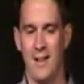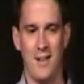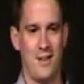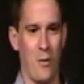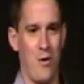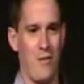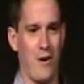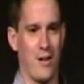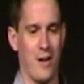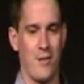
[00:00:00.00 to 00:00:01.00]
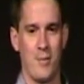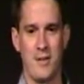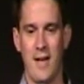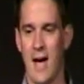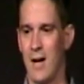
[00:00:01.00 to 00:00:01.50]
They weren't very clever, but
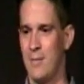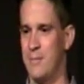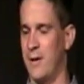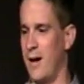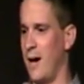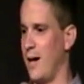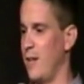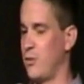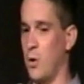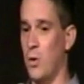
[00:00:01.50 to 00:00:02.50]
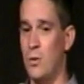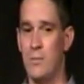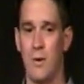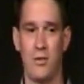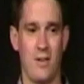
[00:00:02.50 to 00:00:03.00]
they had them. But it's cool.
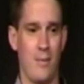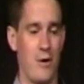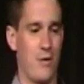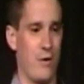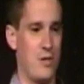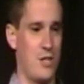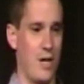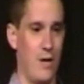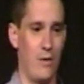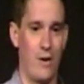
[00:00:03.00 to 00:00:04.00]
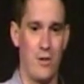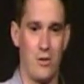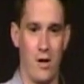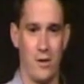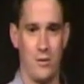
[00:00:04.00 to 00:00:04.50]
Most of them are either in jail or on
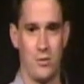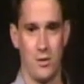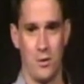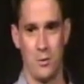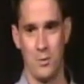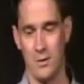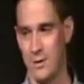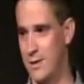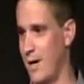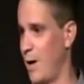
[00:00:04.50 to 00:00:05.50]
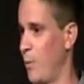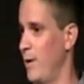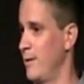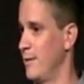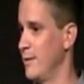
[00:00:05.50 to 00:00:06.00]
drugs, so I
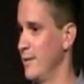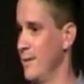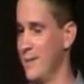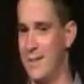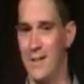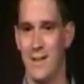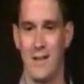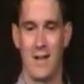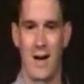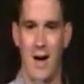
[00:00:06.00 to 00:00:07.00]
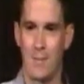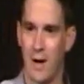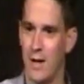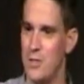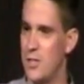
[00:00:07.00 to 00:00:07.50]
win. I'm
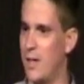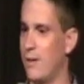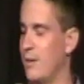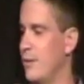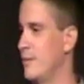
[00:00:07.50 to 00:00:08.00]
not in jail.